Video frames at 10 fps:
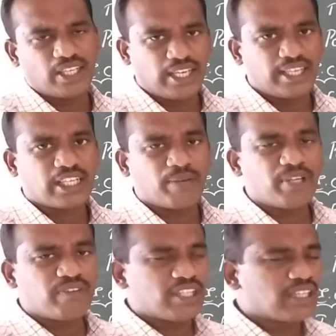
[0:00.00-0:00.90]
And
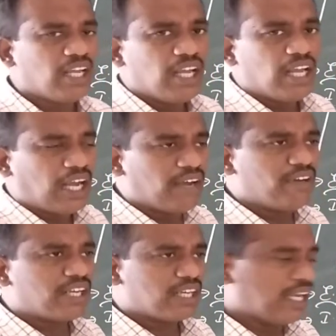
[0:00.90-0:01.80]
coming with
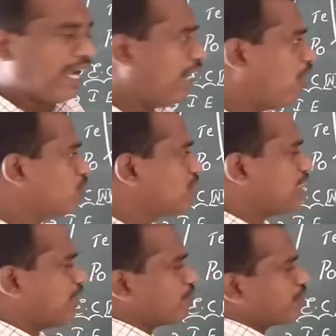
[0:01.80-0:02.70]
our oxygen,